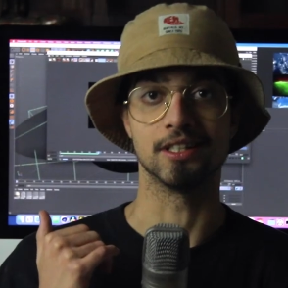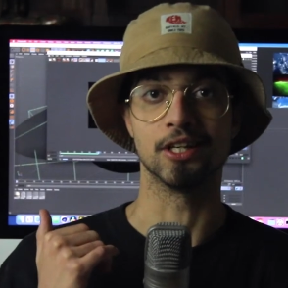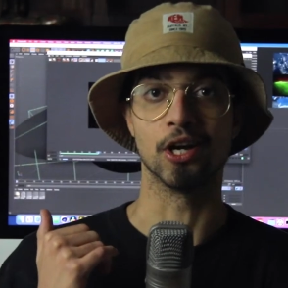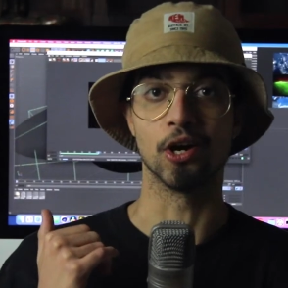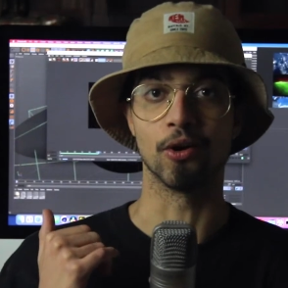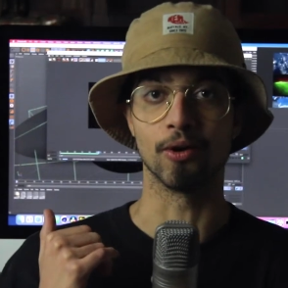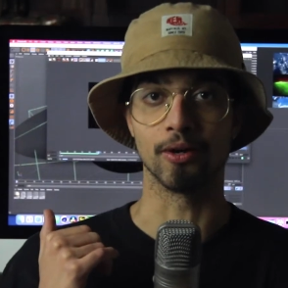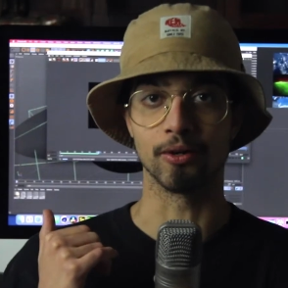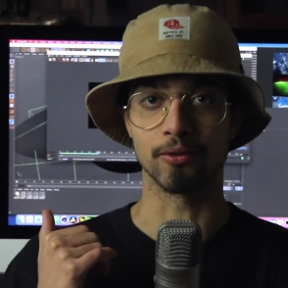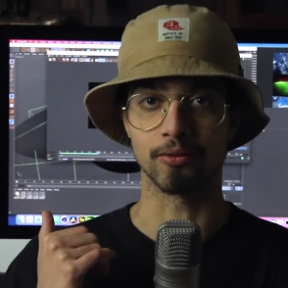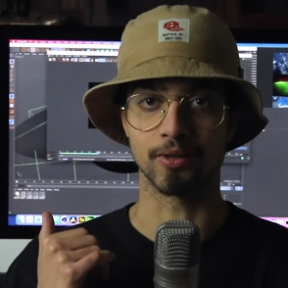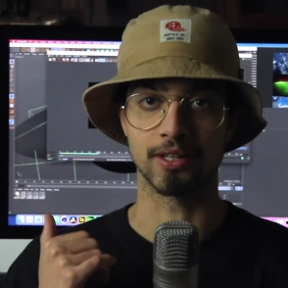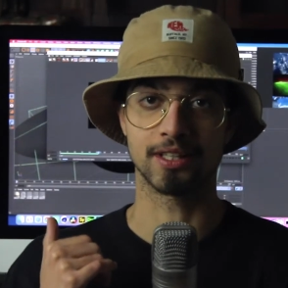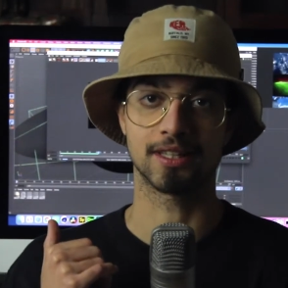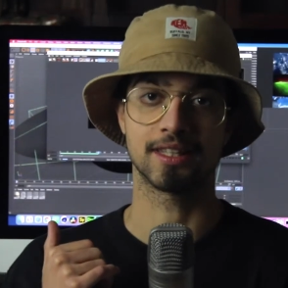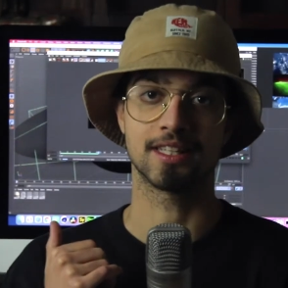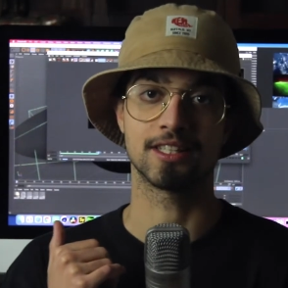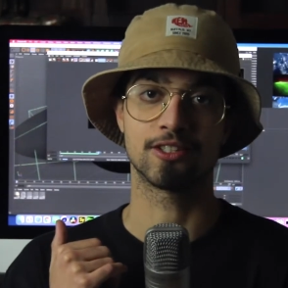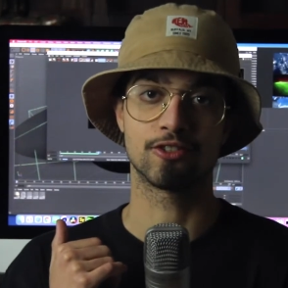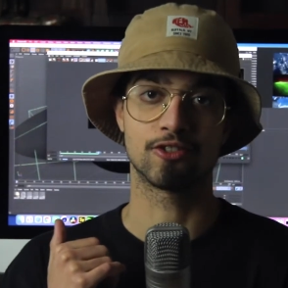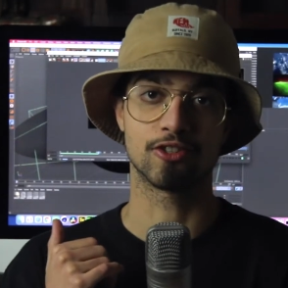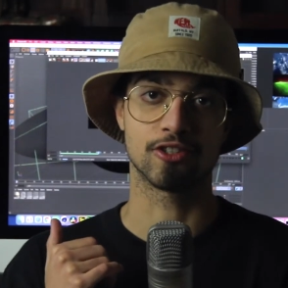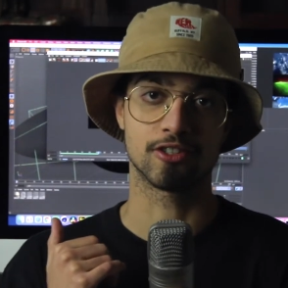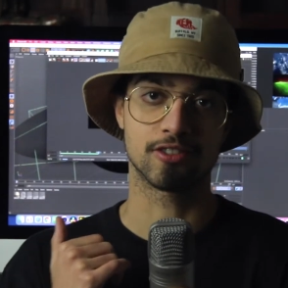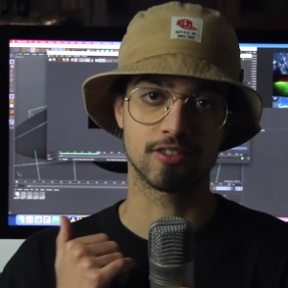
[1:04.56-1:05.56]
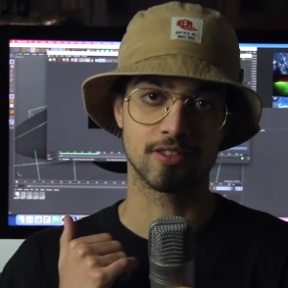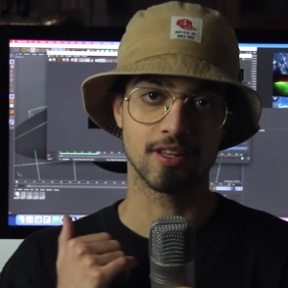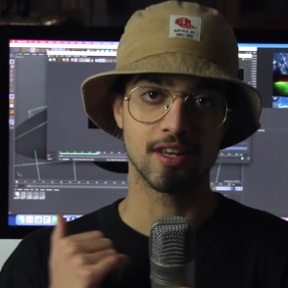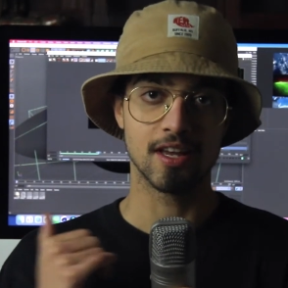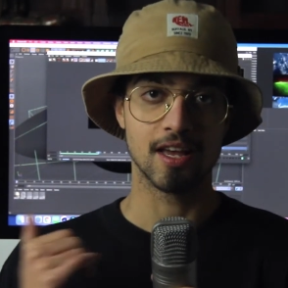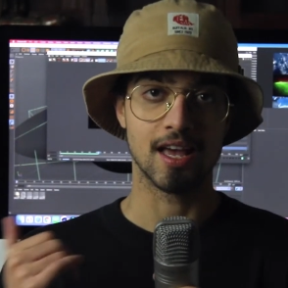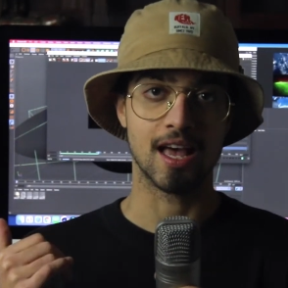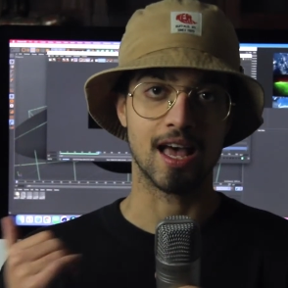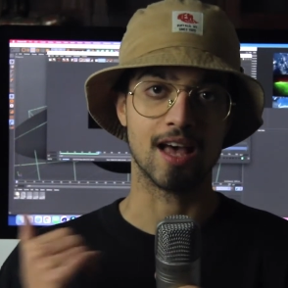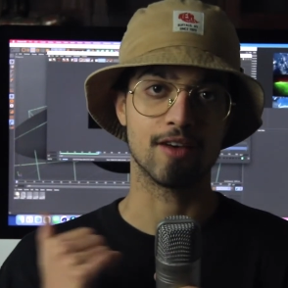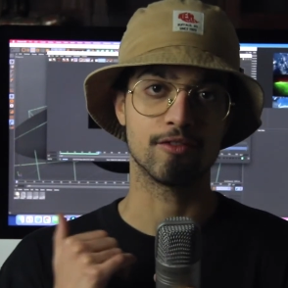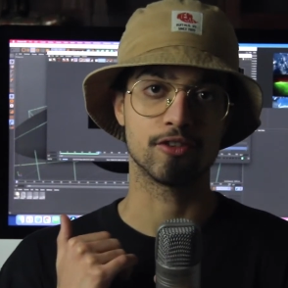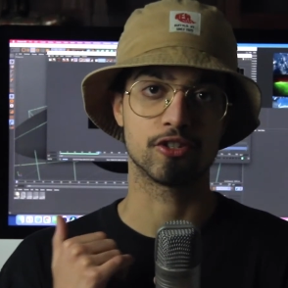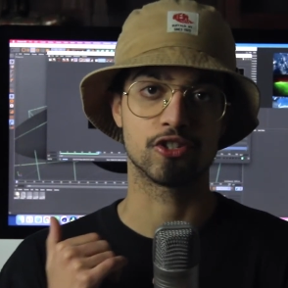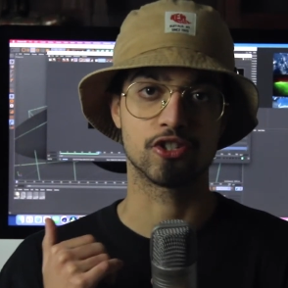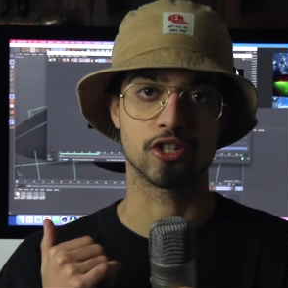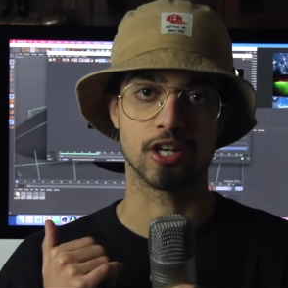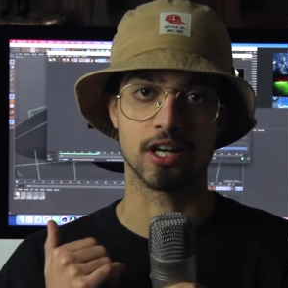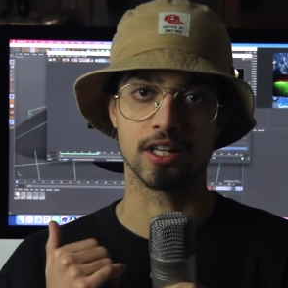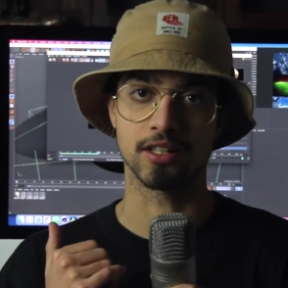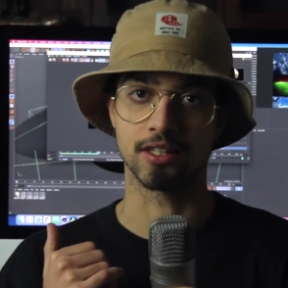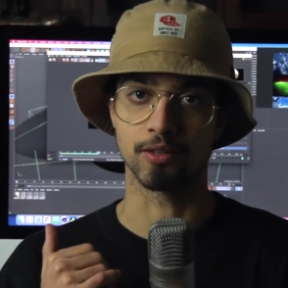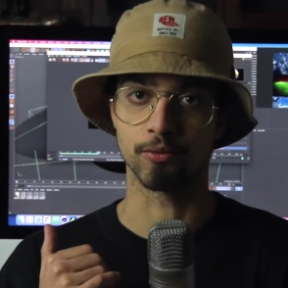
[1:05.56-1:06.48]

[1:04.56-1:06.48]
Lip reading: going, right? Let's just have a chat.